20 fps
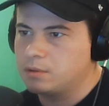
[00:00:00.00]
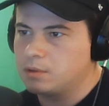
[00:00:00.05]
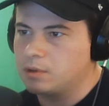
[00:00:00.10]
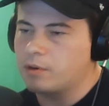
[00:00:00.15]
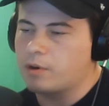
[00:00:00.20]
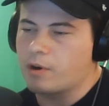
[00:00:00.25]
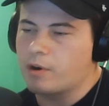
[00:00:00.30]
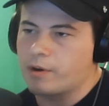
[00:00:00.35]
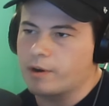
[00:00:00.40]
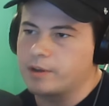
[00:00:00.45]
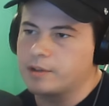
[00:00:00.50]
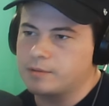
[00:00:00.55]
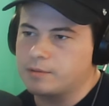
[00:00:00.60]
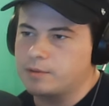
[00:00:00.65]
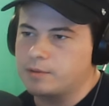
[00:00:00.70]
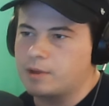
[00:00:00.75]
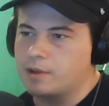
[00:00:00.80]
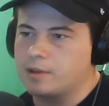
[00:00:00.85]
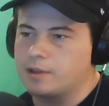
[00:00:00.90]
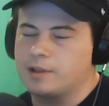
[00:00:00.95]
All right.
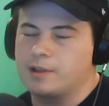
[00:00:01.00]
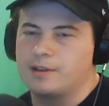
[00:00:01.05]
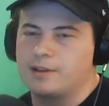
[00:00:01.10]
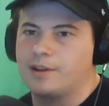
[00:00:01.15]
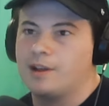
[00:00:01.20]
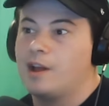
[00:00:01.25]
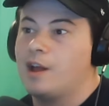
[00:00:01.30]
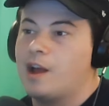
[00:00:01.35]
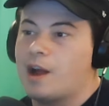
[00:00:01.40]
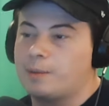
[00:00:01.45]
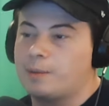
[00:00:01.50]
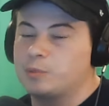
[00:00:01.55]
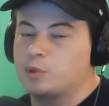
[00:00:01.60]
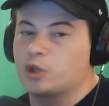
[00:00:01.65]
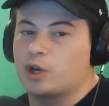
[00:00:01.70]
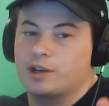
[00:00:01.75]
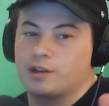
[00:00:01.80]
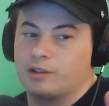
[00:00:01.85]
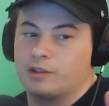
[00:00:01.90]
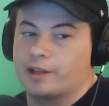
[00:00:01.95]
I'm
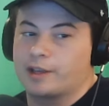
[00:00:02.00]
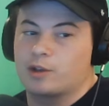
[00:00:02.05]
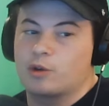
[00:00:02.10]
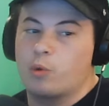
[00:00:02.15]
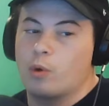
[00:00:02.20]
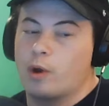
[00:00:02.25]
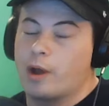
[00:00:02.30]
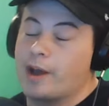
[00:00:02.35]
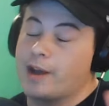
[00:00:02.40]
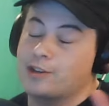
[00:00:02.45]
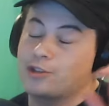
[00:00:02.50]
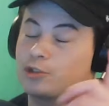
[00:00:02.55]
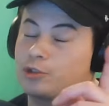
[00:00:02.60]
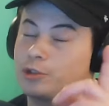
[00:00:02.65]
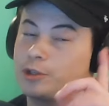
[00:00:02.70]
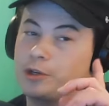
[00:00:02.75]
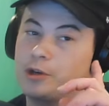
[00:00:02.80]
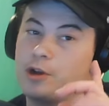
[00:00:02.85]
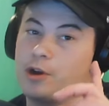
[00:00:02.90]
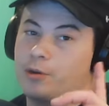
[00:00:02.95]
trying to like
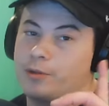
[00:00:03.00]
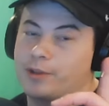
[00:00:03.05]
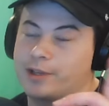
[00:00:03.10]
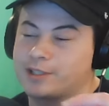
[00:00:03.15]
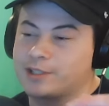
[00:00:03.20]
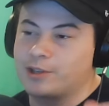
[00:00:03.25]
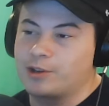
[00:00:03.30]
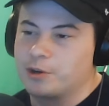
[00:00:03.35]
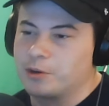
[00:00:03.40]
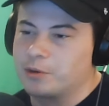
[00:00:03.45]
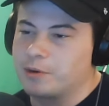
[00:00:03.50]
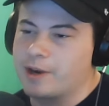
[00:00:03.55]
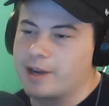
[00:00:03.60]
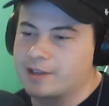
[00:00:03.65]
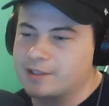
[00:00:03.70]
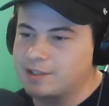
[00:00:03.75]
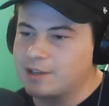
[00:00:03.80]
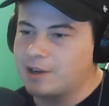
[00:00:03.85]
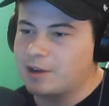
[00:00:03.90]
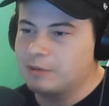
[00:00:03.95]
actually no, that's
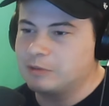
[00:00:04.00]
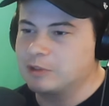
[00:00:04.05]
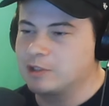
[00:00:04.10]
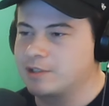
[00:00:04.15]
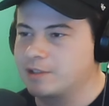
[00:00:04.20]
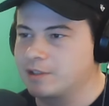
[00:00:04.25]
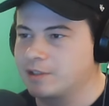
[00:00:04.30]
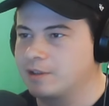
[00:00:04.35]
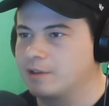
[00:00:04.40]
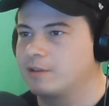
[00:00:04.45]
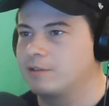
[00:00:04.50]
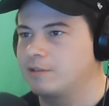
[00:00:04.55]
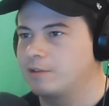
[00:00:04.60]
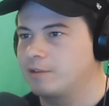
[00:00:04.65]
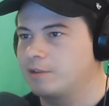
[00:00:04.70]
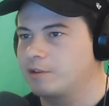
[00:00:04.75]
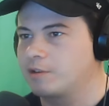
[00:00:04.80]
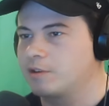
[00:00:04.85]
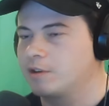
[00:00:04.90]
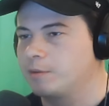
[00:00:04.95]
incorrect. Obviously, they're
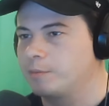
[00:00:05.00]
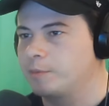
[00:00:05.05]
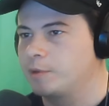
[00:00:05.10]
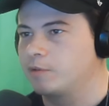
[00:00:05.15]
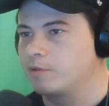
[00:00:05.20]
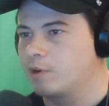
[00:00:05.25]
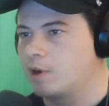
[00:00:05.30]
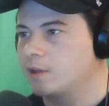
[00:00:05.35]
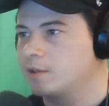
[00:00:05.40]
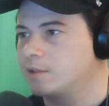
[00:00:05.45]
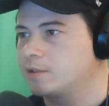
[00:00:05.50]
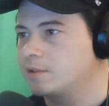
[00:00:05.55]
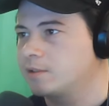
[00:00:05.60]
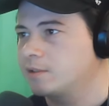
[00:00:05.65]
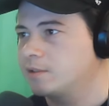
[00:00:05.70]
they're going to be right.